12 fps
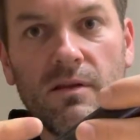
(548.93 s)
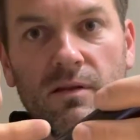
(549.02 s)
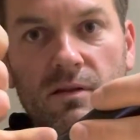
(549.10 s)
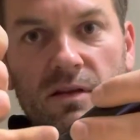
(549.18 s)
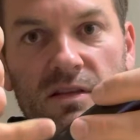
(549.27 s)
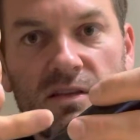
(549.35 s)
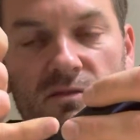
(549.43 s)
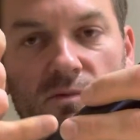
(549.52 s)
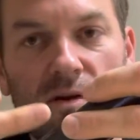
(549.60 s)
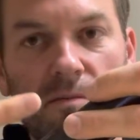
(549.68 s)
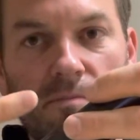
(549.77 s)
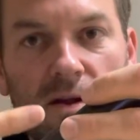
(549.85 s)
this is
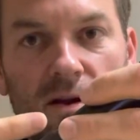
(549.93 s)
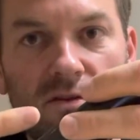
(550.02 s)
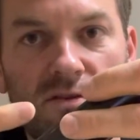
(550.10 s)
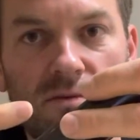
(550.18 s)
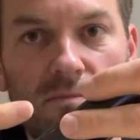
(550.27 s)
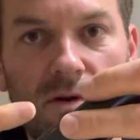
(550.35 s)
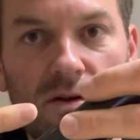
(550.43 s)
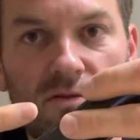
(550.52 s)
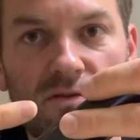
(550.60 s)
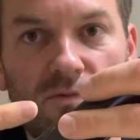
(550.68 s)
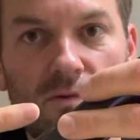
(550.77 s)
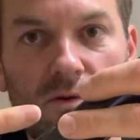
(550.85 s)
what bears the most
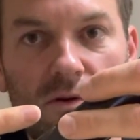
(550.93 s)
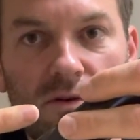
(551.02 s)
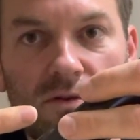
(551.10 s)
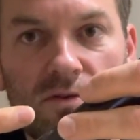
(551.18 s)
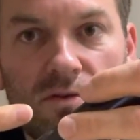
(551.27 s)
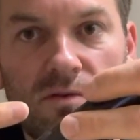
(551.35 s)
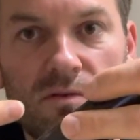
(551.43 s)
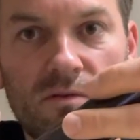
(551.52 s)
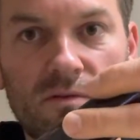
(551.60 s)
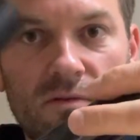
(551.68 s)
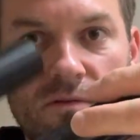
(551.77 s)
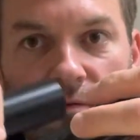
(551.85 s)
force
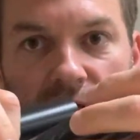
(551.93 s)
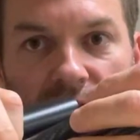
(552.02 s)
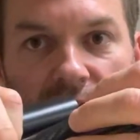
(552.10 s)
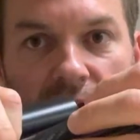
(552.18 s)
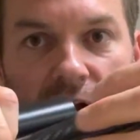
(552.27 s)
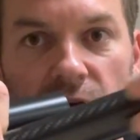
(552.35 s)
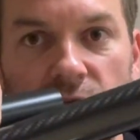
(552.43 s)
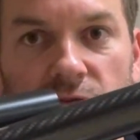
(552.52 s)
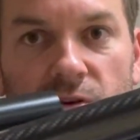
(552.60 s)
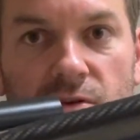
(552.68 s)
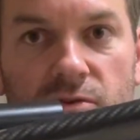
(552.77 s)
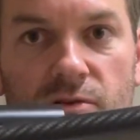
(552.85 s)
for the entire
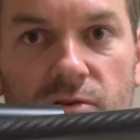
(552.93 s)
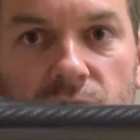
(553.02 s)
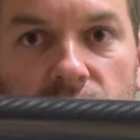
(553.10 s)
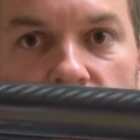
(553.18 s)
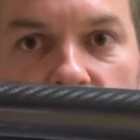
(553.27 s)
structure.